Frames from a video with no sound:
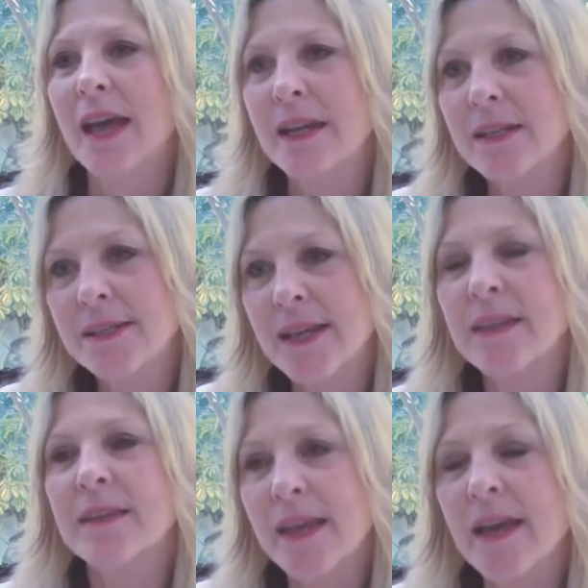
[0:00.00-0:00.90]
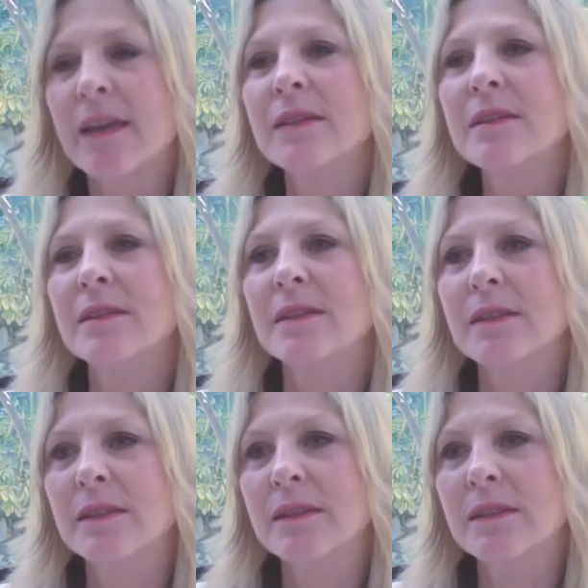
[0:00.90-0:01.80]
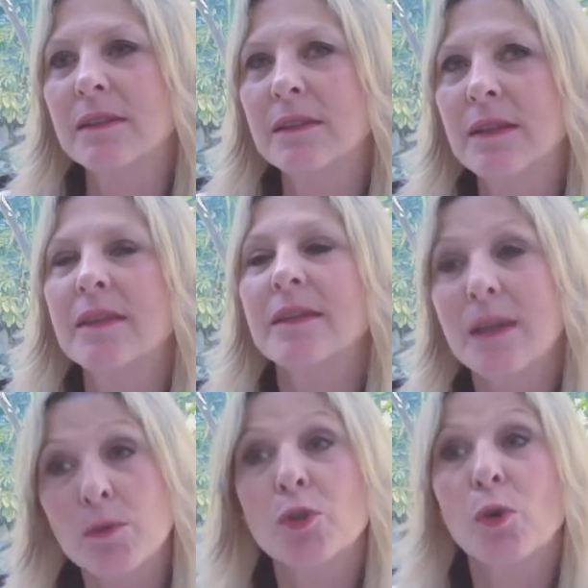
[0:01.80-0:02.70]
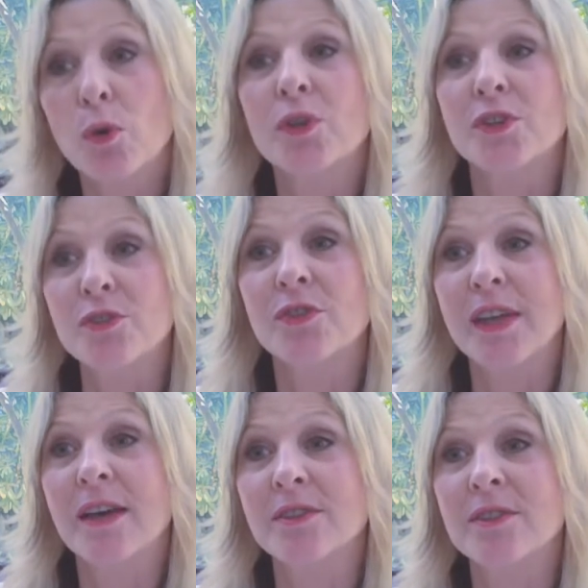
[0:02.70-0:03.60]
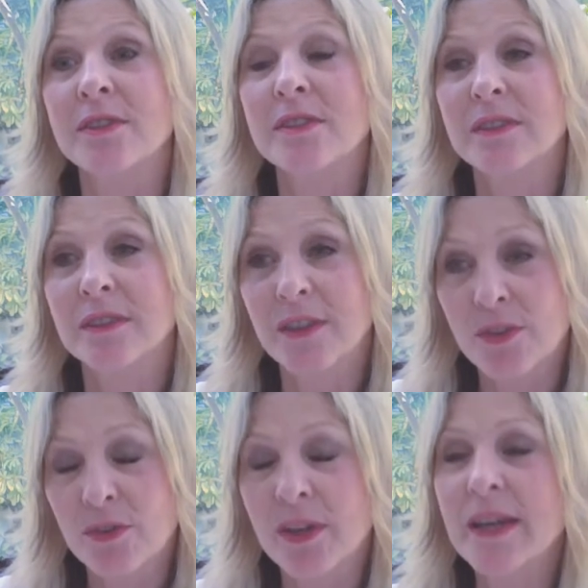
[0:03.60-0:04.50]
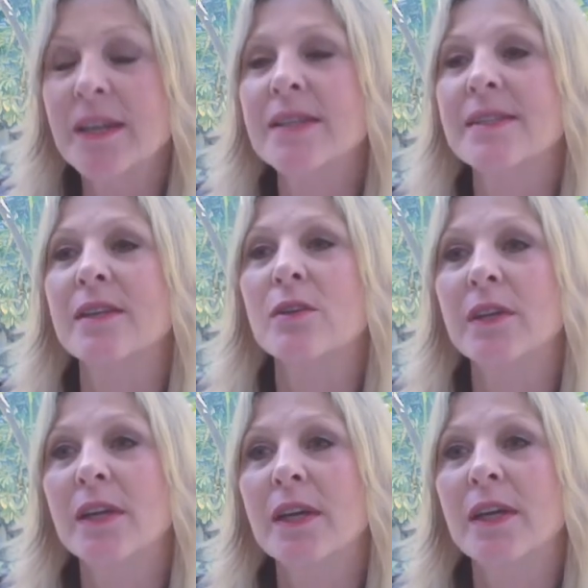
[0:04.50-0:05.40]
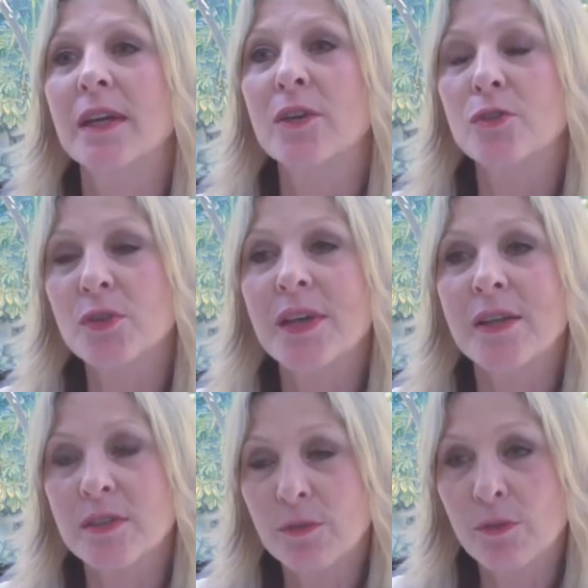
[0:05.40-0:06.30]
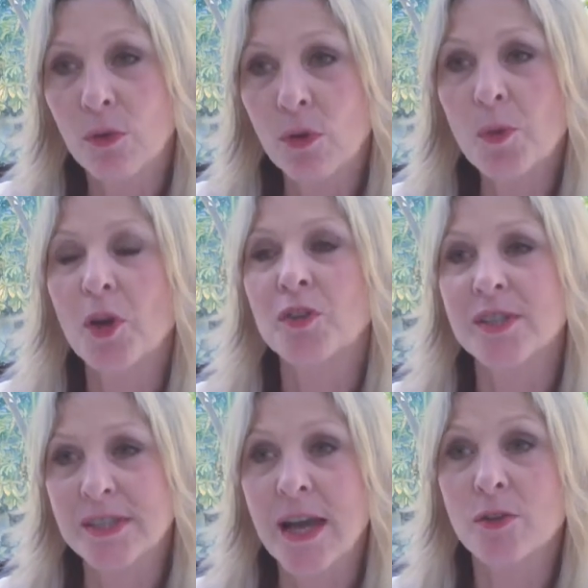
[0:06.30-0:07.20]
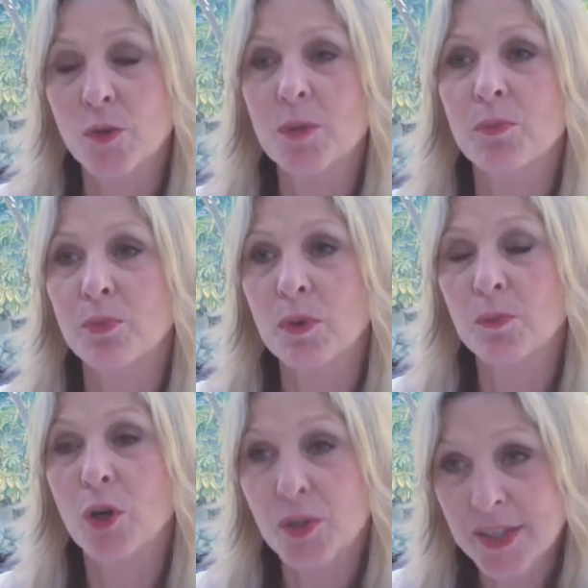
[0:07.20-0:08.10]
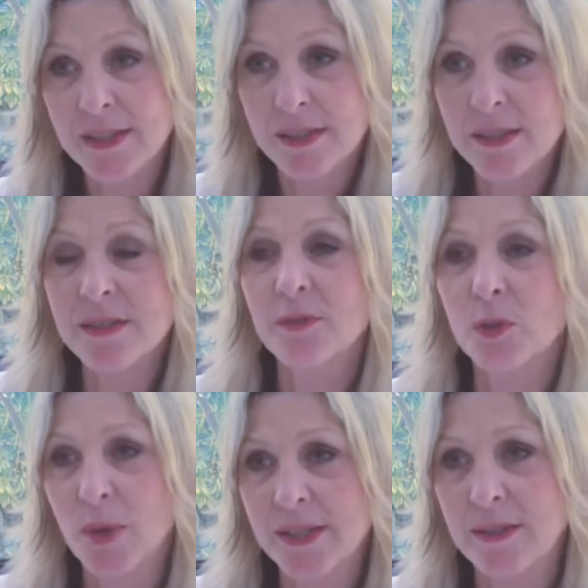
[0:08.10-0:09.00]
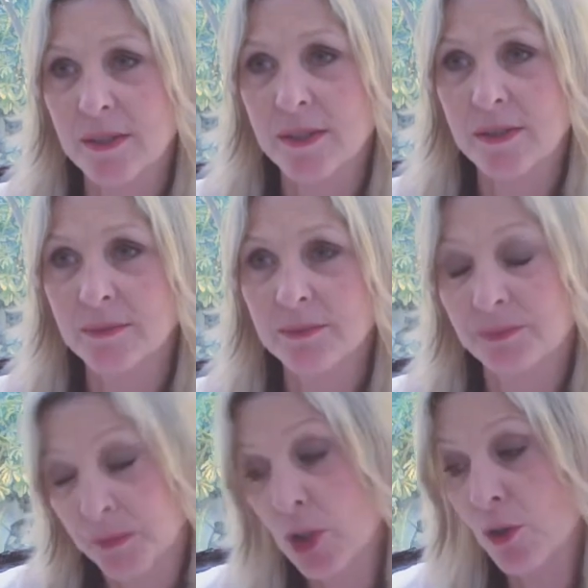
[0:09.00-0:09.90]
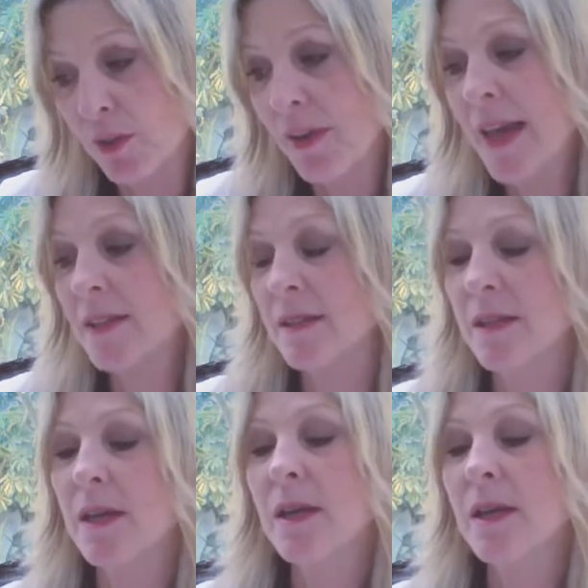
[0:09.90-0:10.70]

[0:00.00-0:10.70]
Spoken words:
And he said then, I think that was August 2003, and he said, in 2004, we're going to start doing processes for the Westerners, and you're invited.